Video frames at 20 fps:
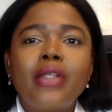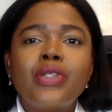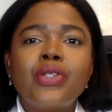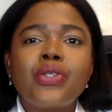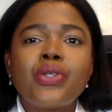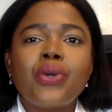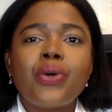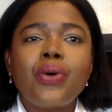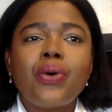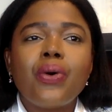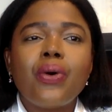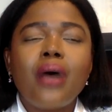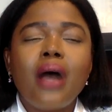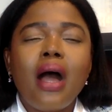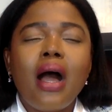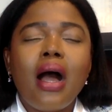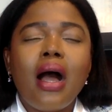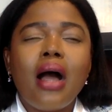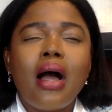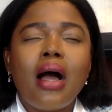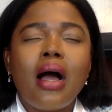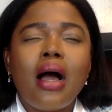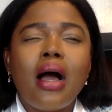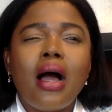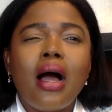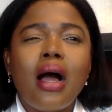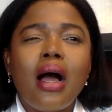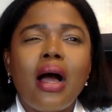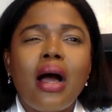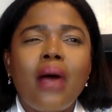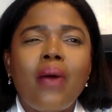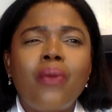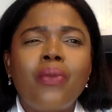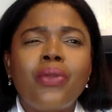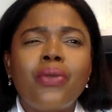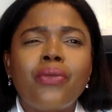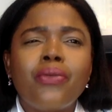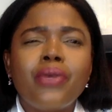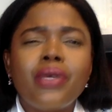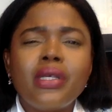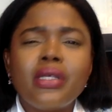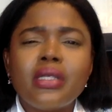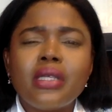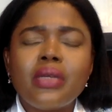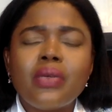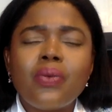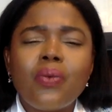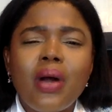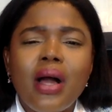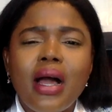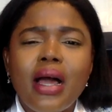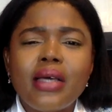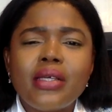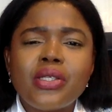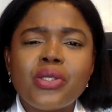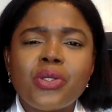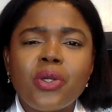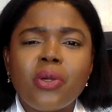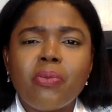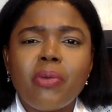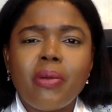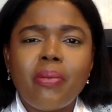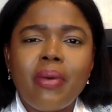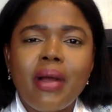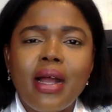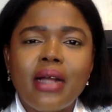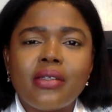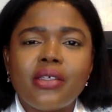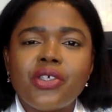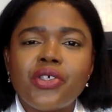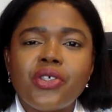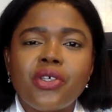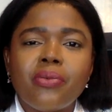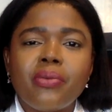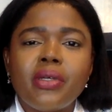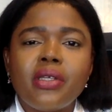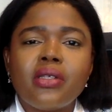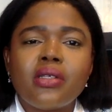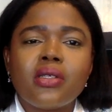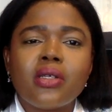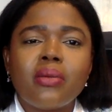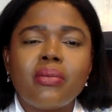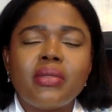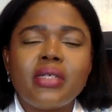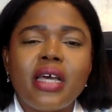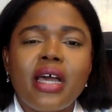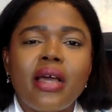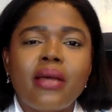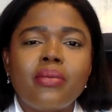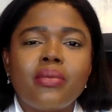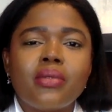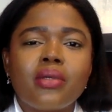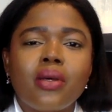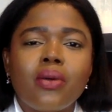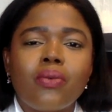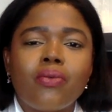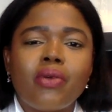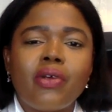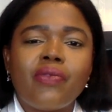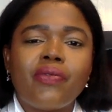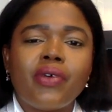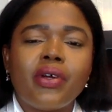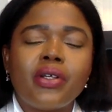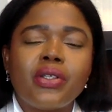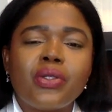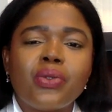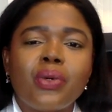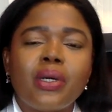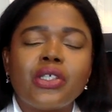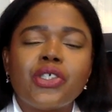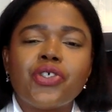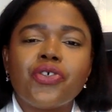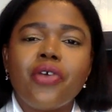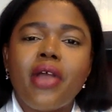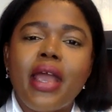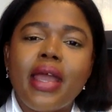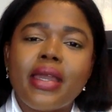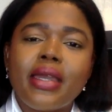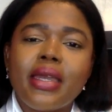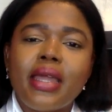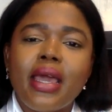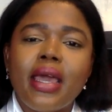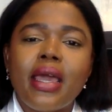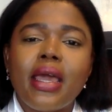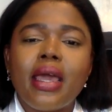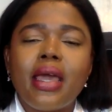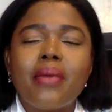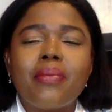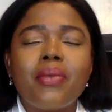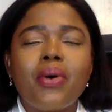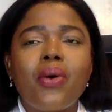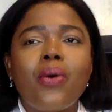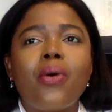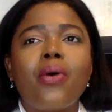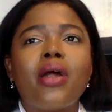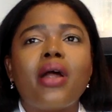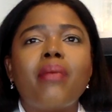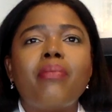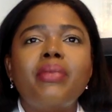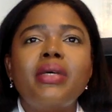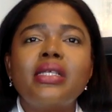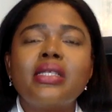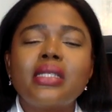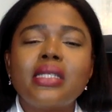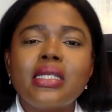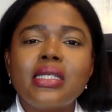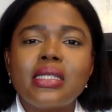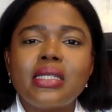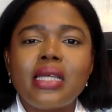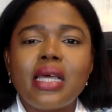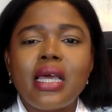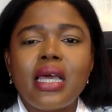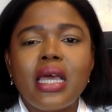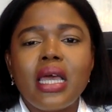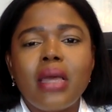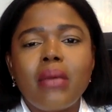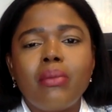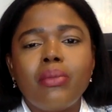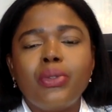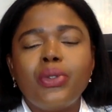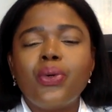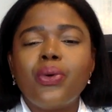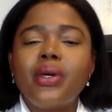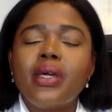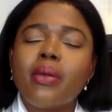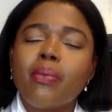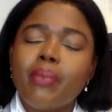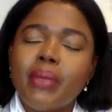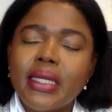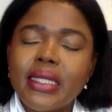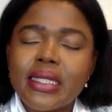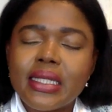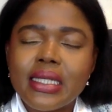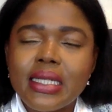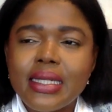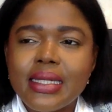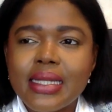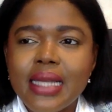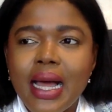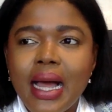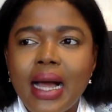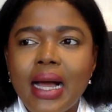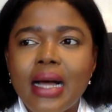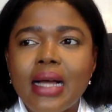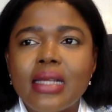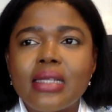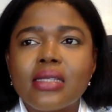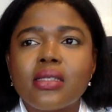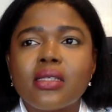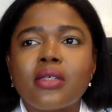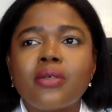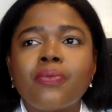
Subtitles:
So the reason why sole proprietorship is sometimes referred to a trade name or a business name, doing business as